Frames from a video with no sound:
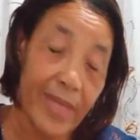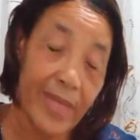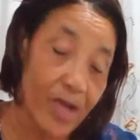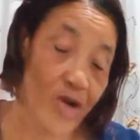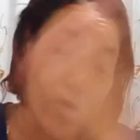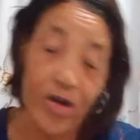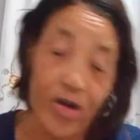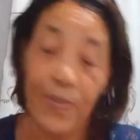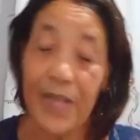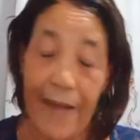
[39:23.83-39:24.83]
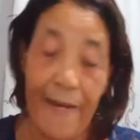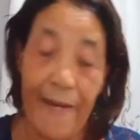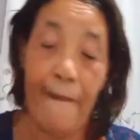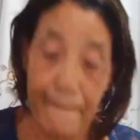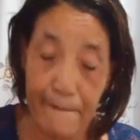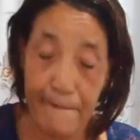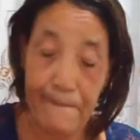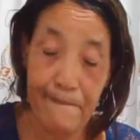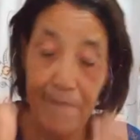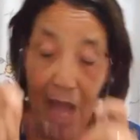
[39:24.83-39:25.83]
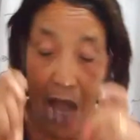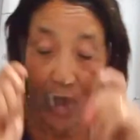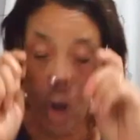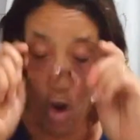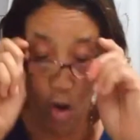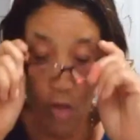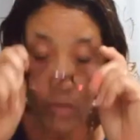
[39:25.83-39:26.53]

can turn it upside down. And so,